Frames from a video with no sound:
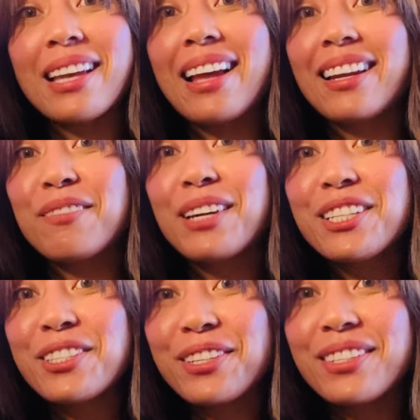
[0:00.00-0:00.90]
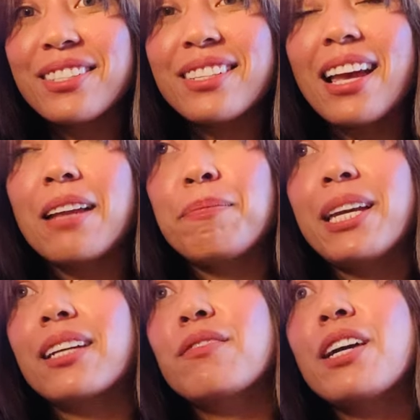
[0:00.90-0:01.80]
and adventures and
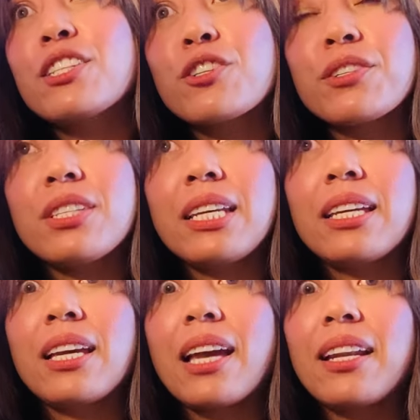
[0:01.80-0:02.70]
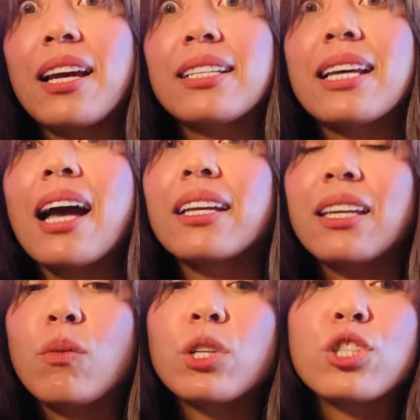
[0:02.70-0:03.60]
being adventure seeking and
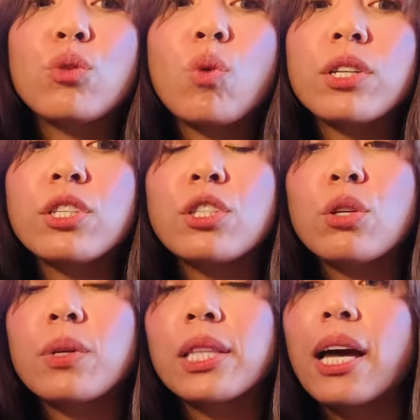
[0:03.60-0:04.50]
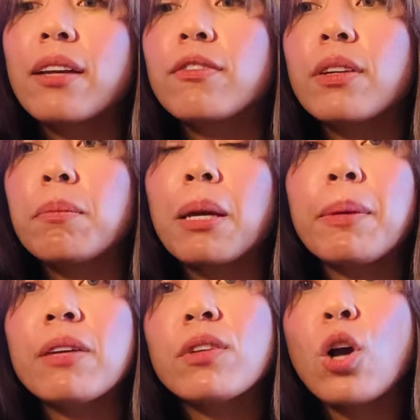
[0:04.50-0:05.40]
attacking what you want to do in life and maybe
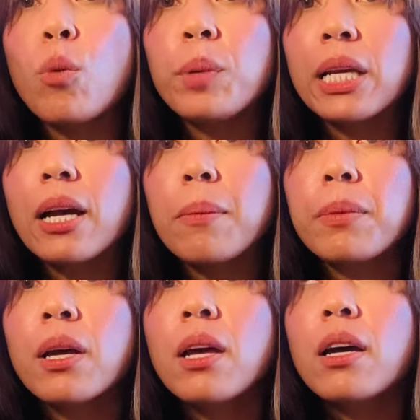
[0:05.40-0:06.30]
even opening up,